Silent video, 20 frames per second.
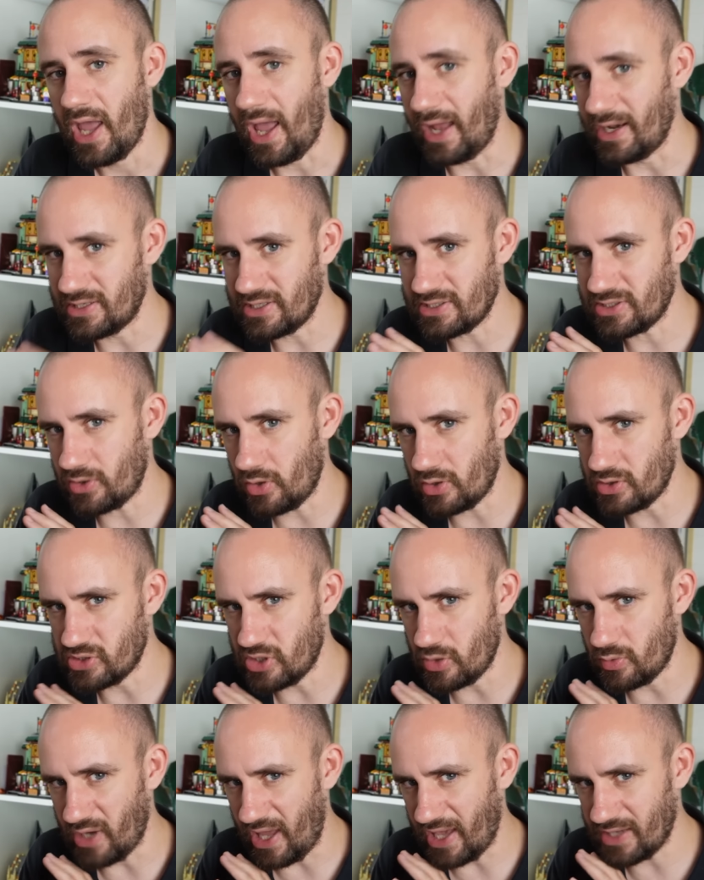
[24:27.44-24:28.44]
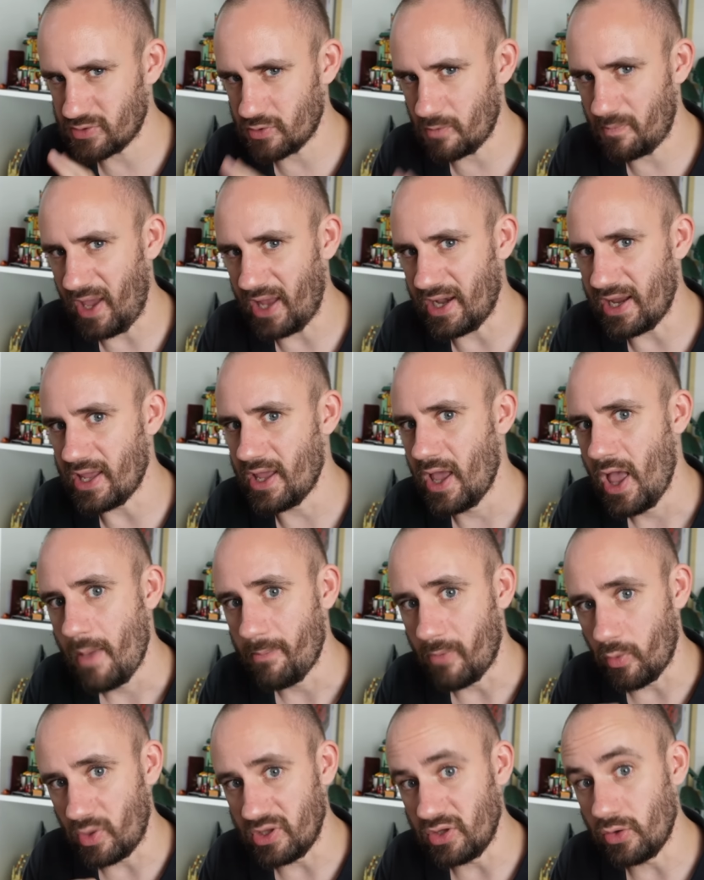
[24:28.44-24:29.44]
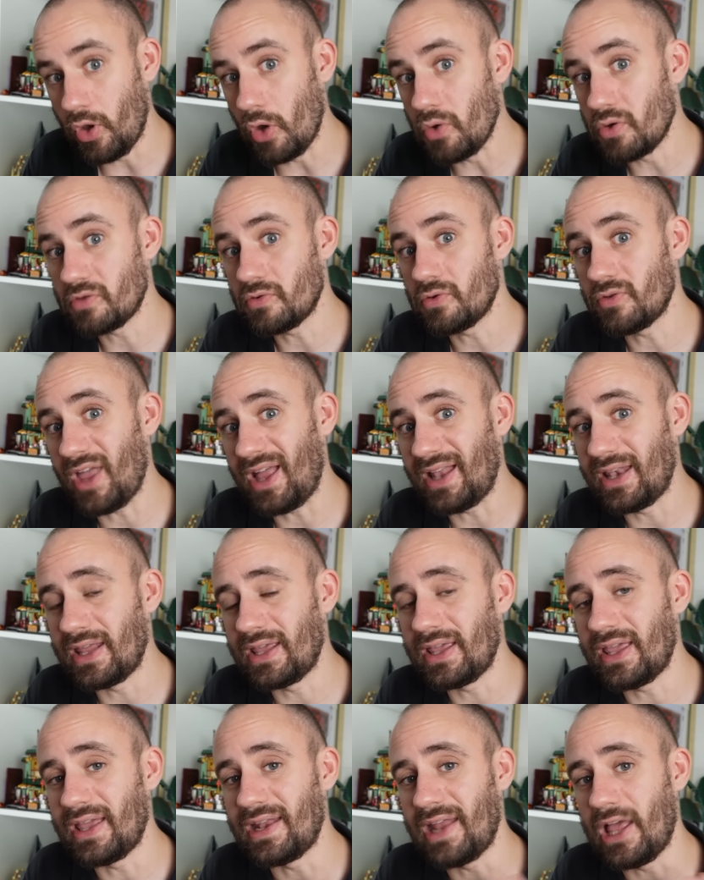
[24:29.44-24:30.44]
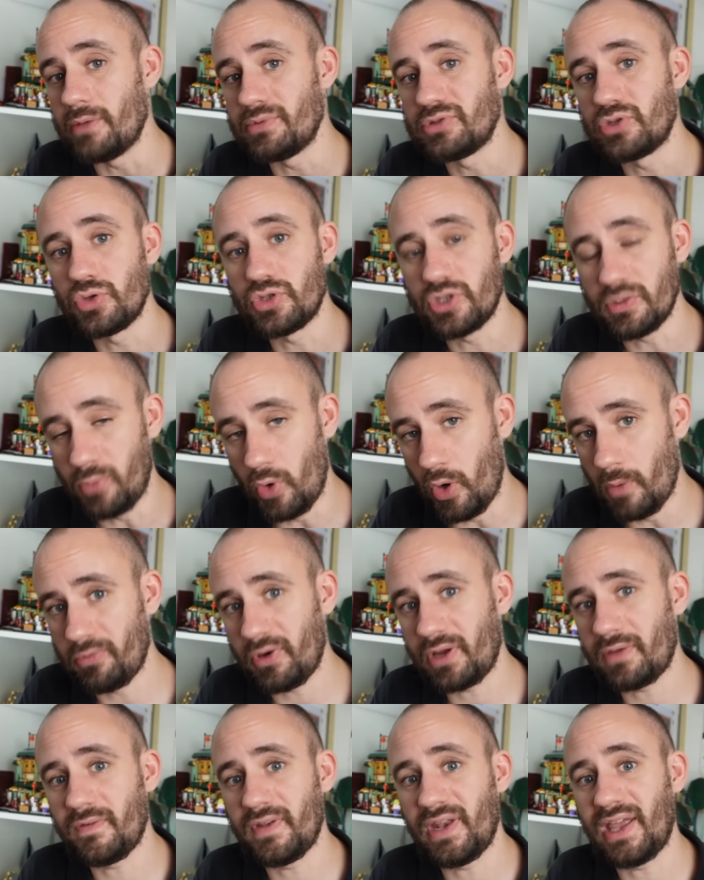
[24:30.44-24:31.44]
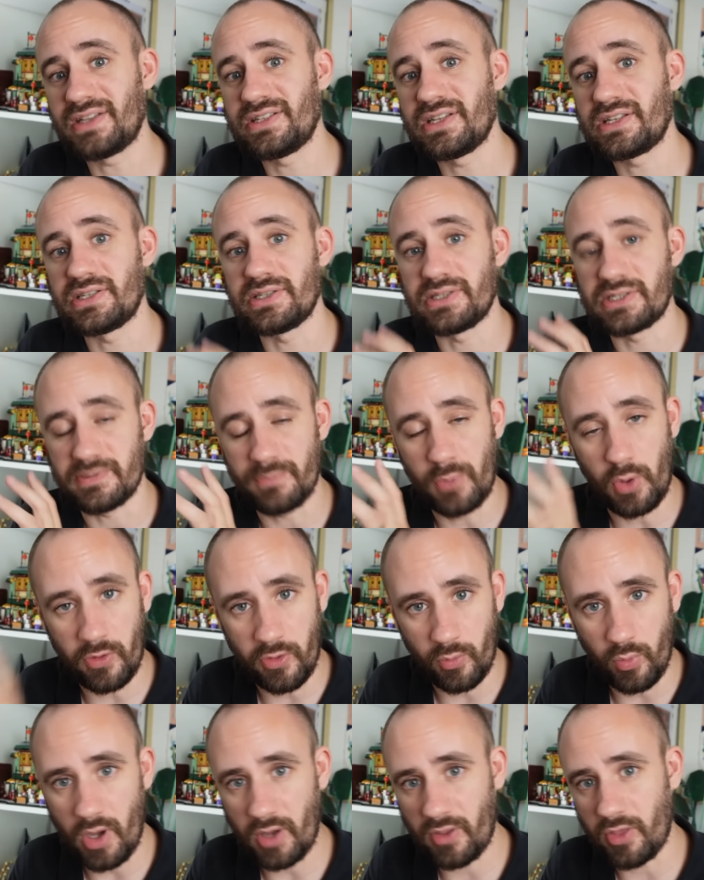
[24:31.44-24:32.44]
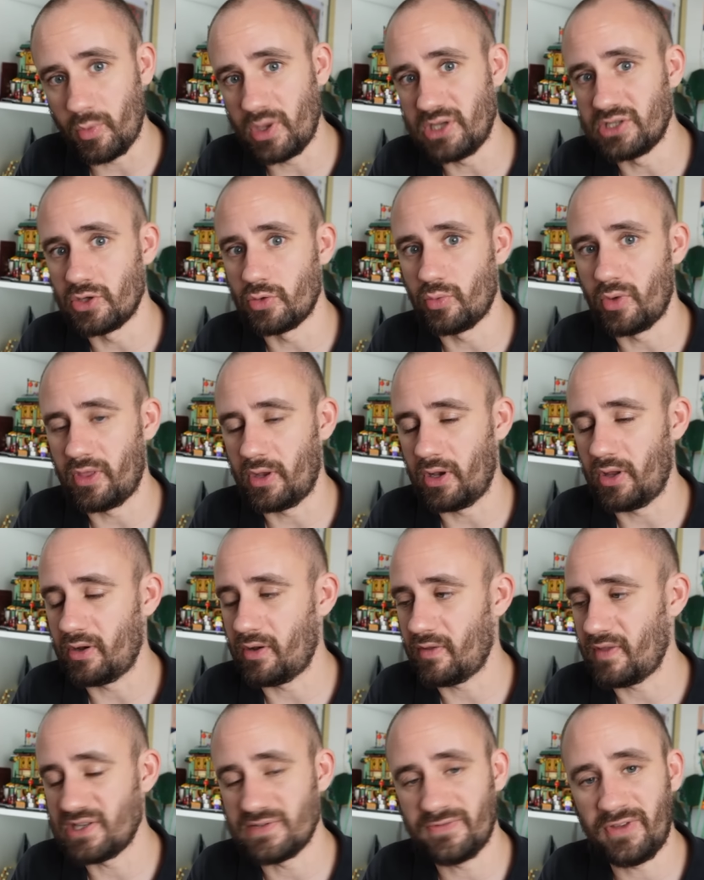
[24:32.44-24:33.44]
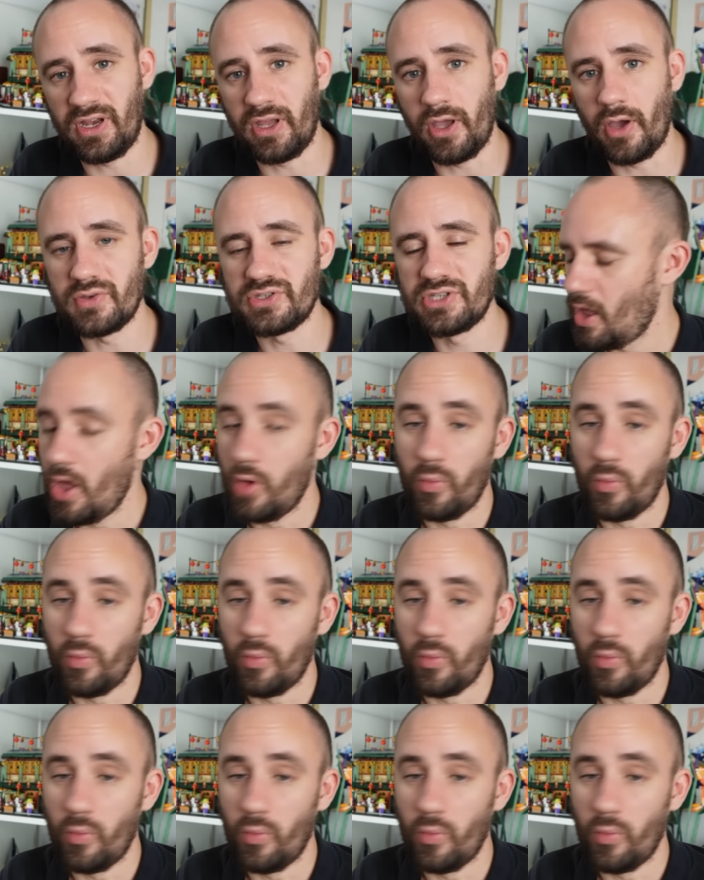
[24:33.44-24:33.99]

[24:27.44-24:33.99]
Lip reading: and it doesn't cost you an extra penny, but when you go through that link, it helps to support Brick Fanatics and support the work that we do with a lot of these videos.